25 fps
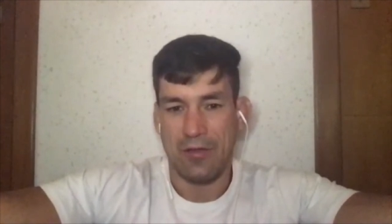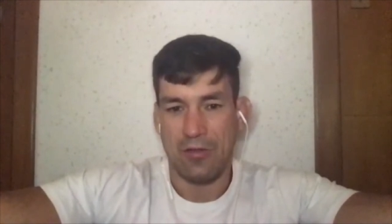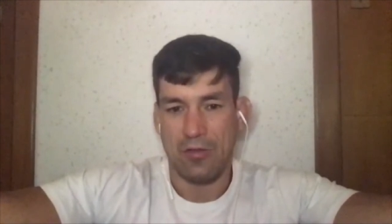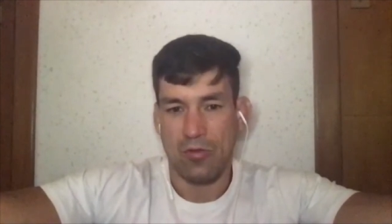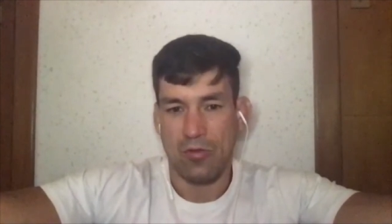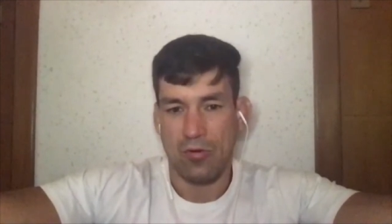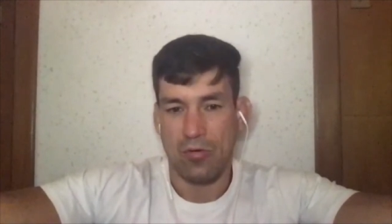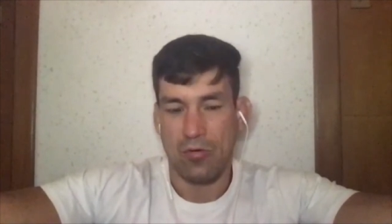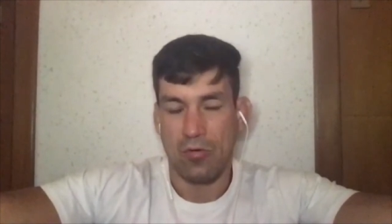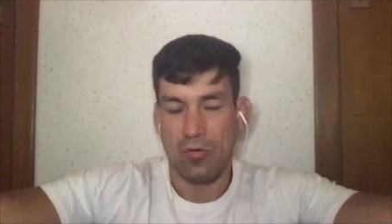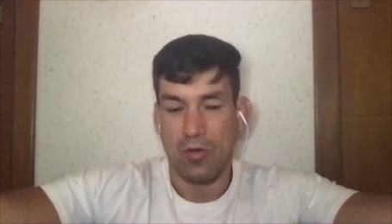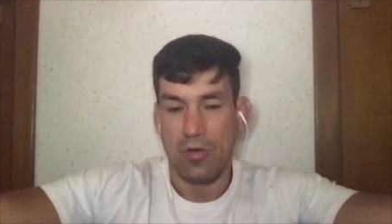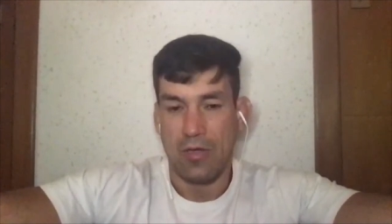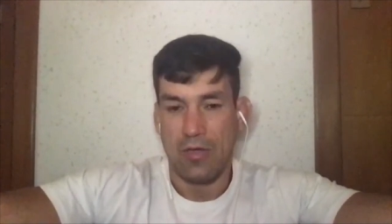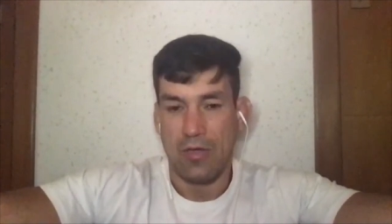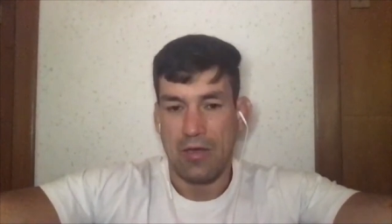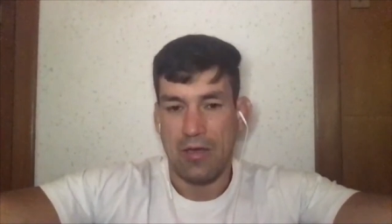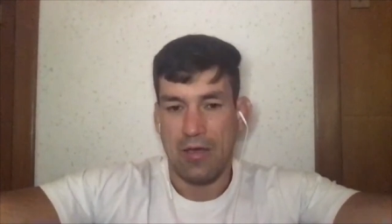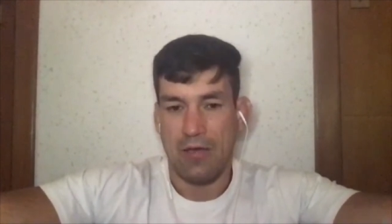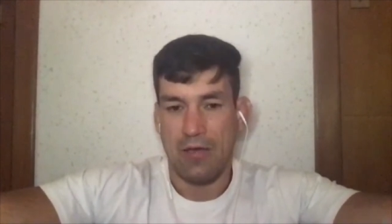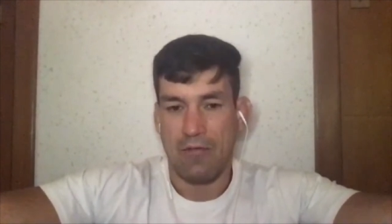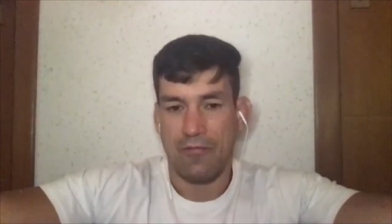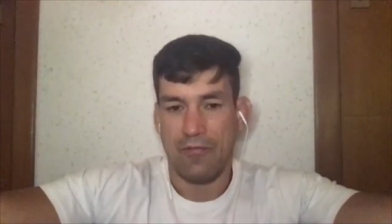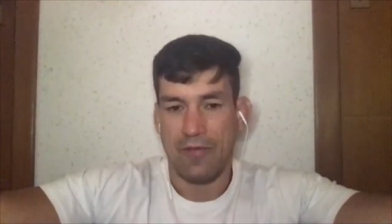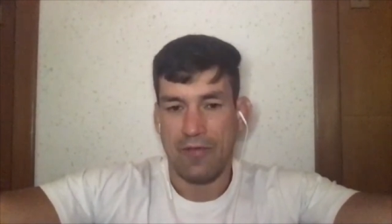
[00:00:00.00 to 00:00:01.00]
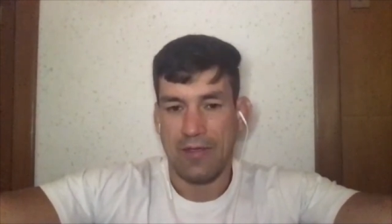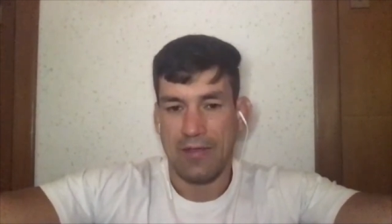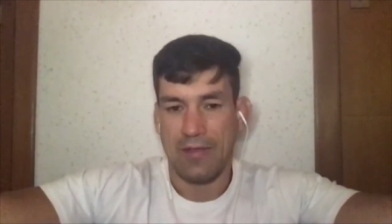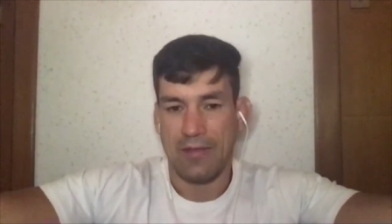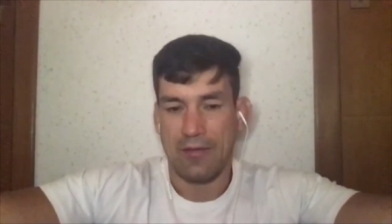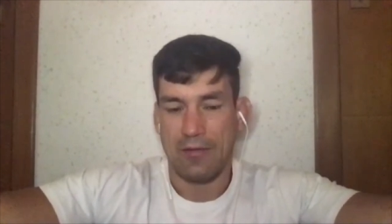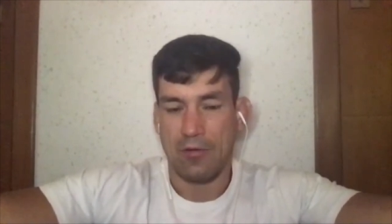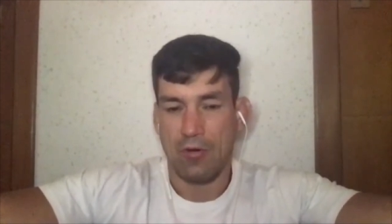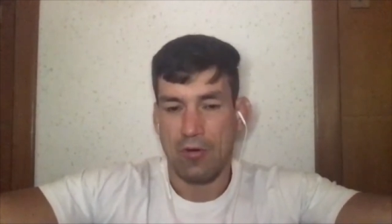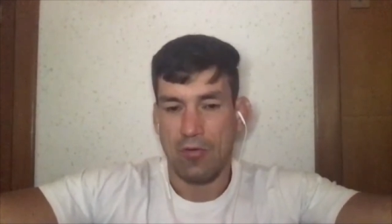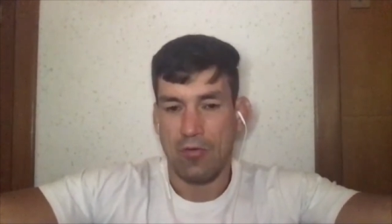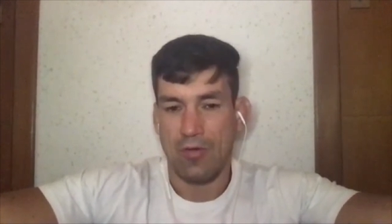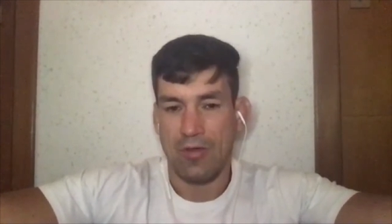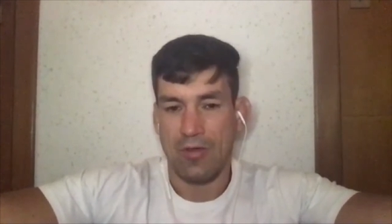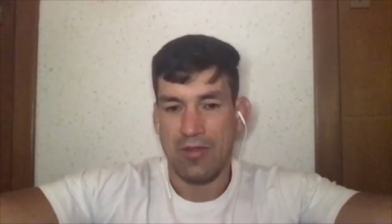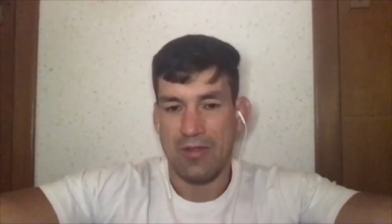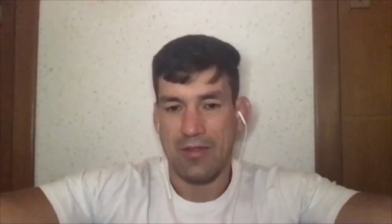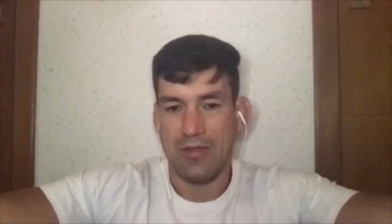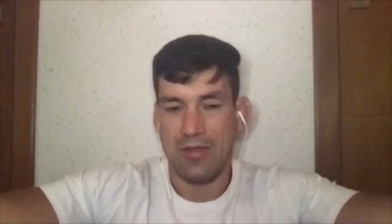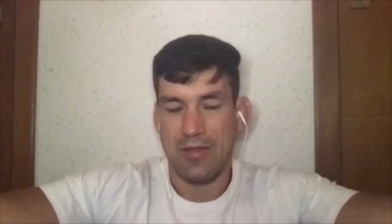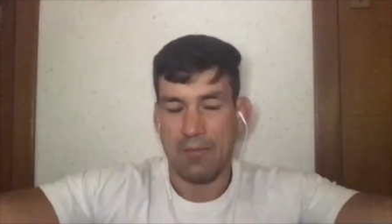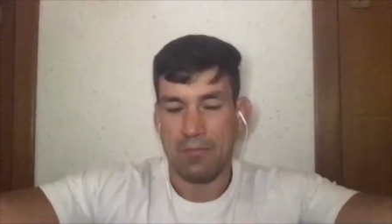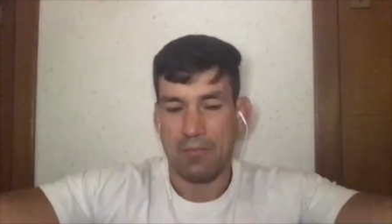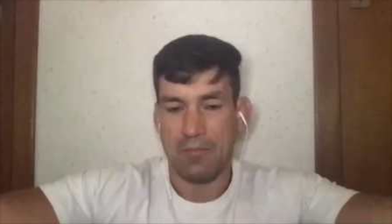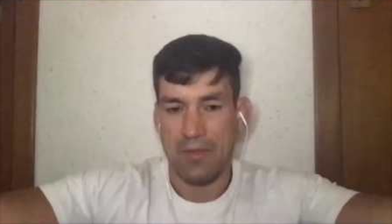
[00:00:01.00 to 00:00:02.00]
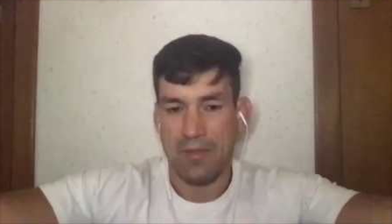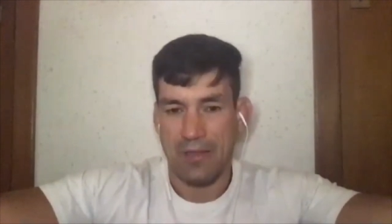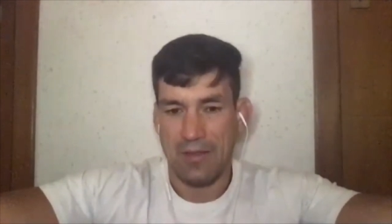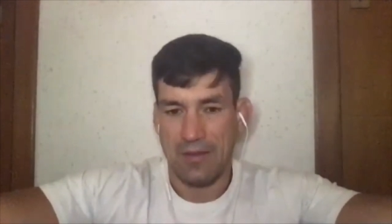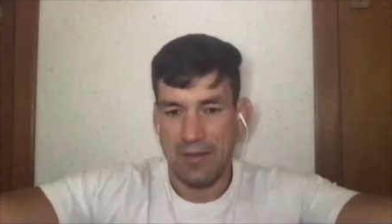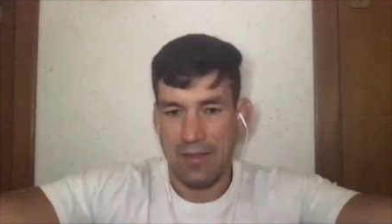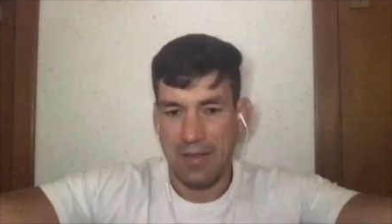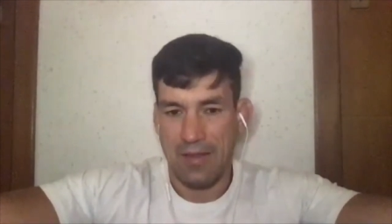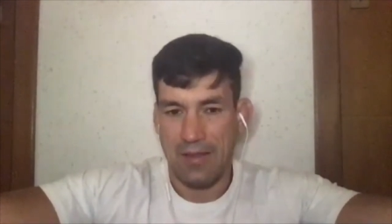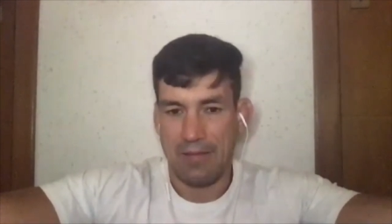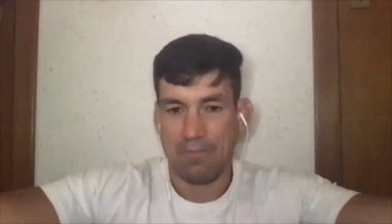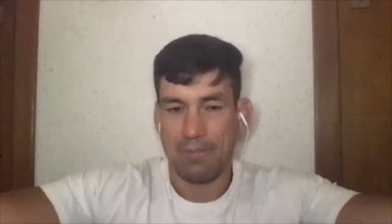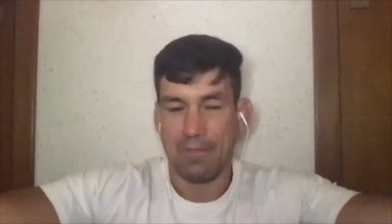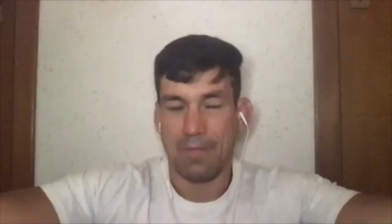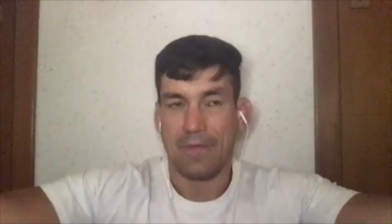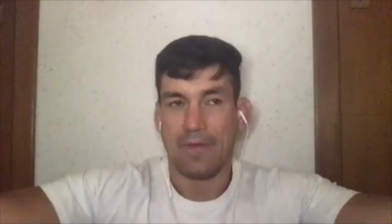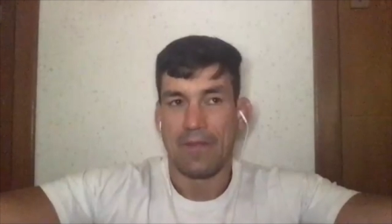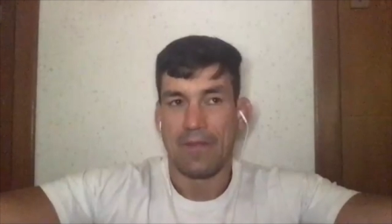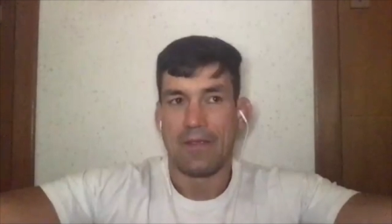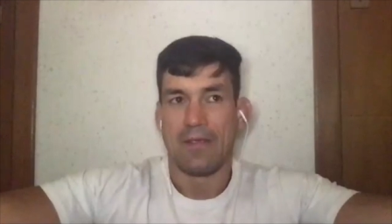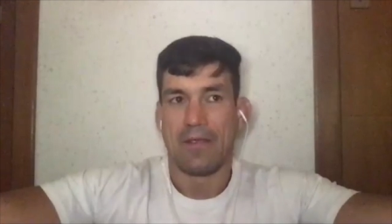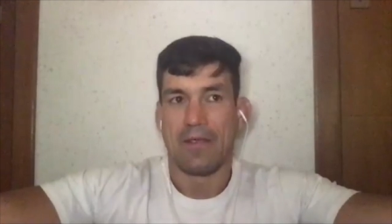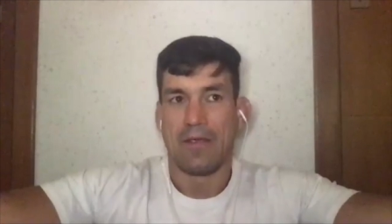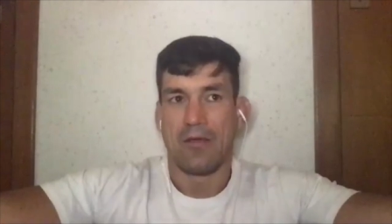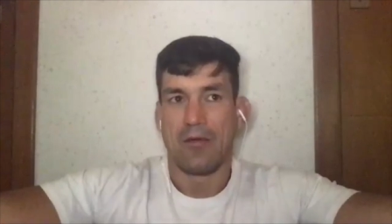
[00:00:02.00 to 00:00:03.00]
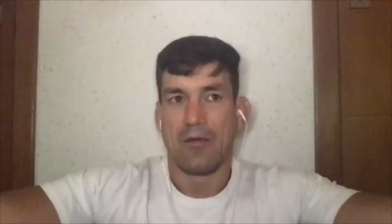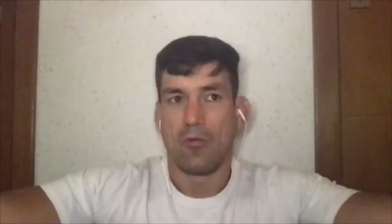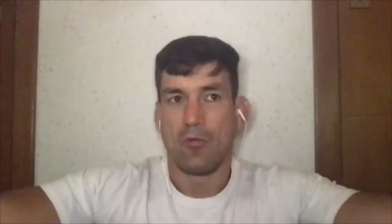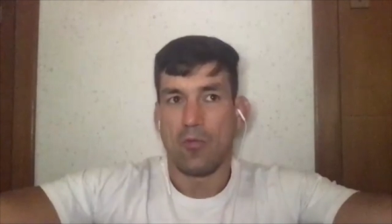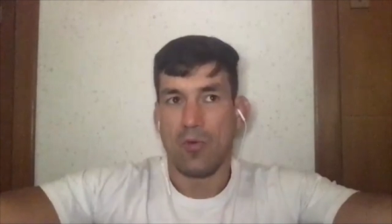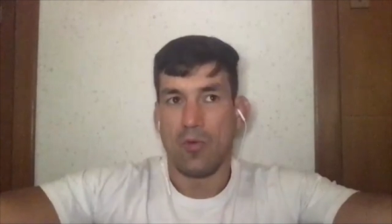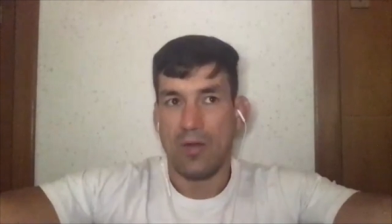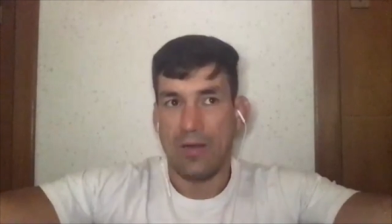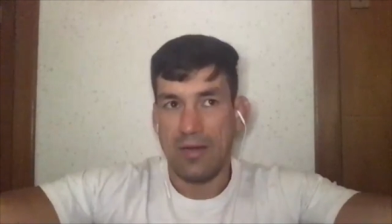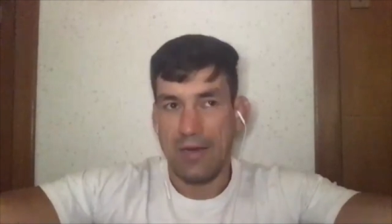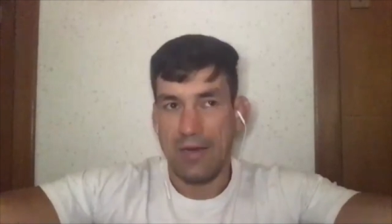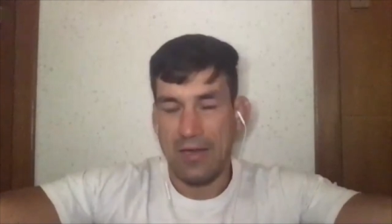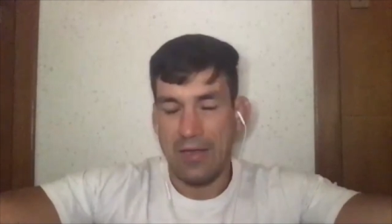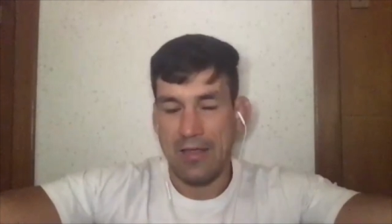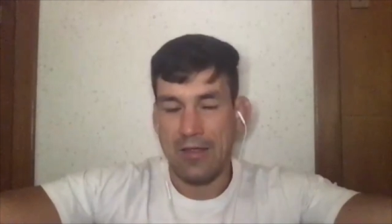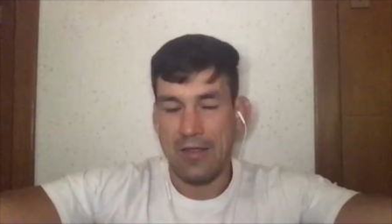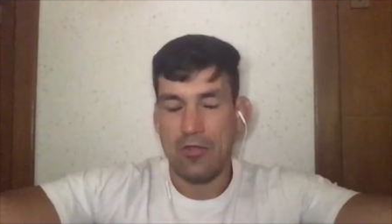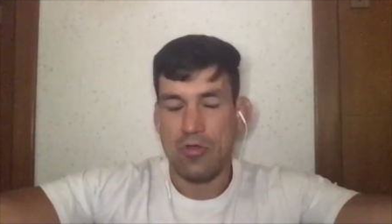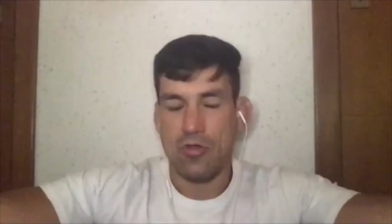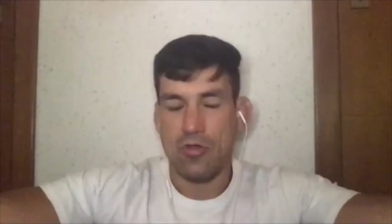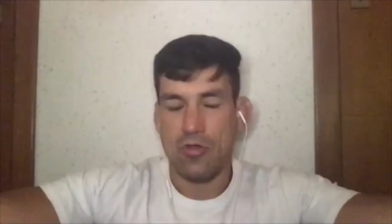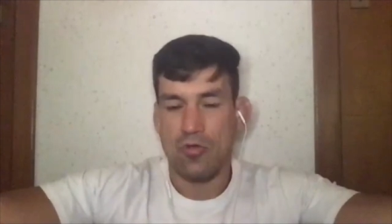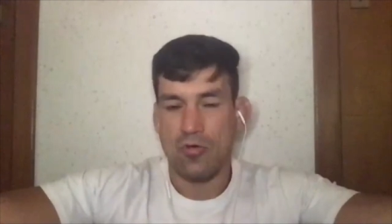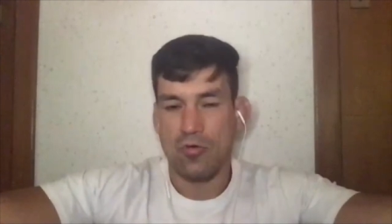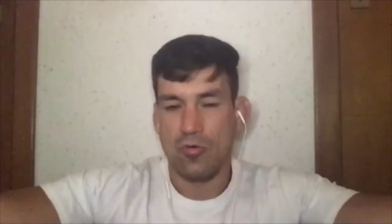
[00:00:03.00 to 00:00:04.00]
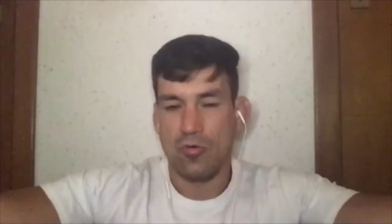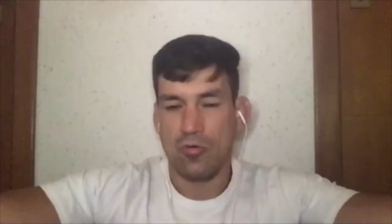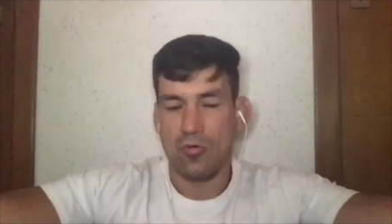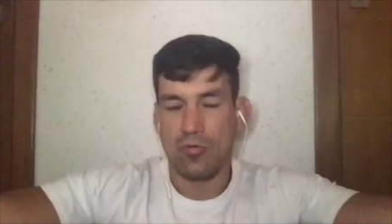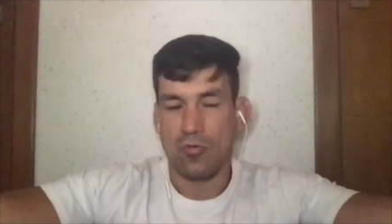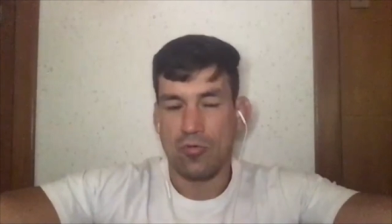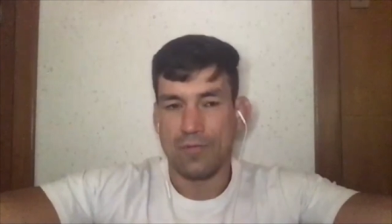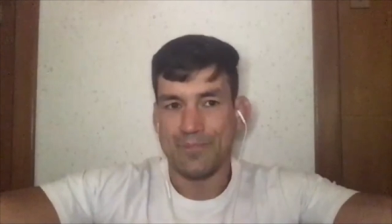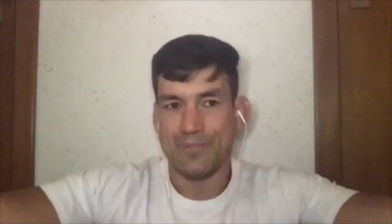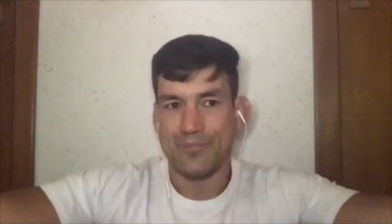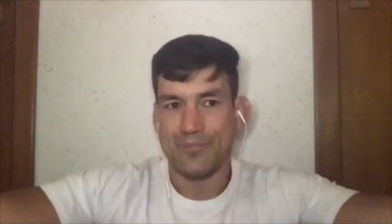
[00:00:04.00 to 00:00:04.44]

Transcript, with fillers: so I think you know it's something that we need to